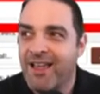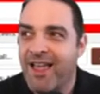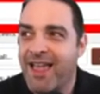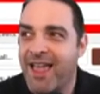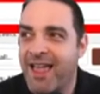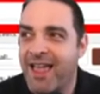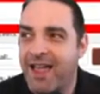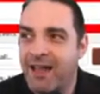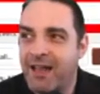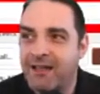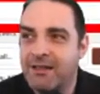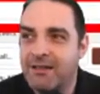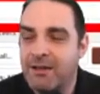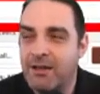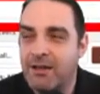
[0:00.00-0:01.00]

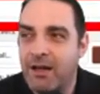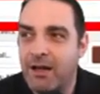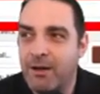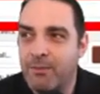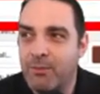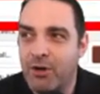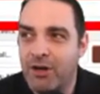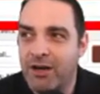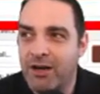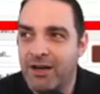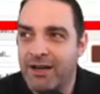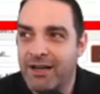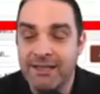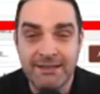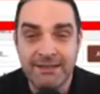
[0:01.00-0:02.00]
and
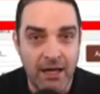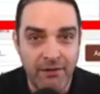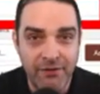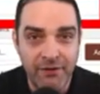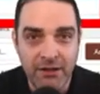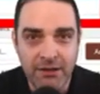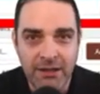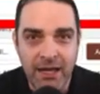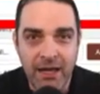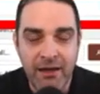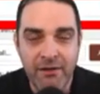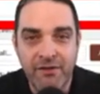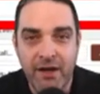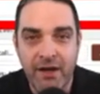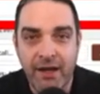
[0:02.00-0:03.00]
more insightful
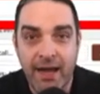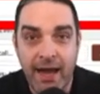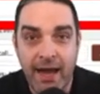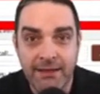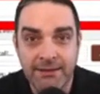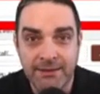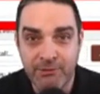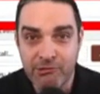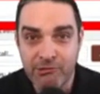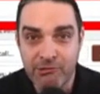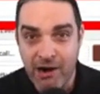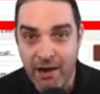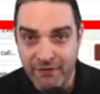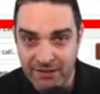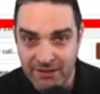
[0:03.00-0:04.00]
if I add some
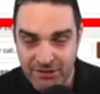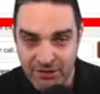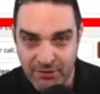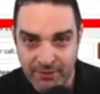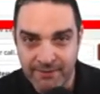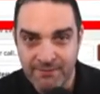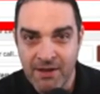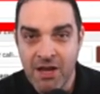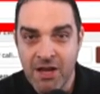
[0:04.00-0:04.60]
graphics to it.